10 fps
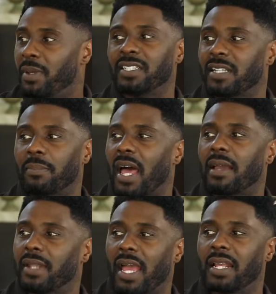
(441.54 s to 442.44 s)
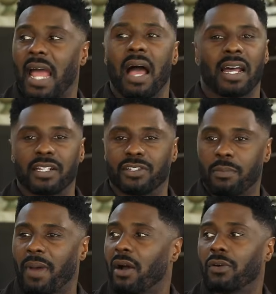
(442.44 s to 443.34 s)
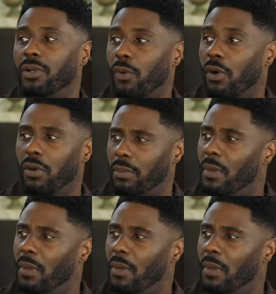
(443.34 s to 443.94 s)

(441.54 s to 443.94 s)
because I'm like, dang, now I got to turn back on the world.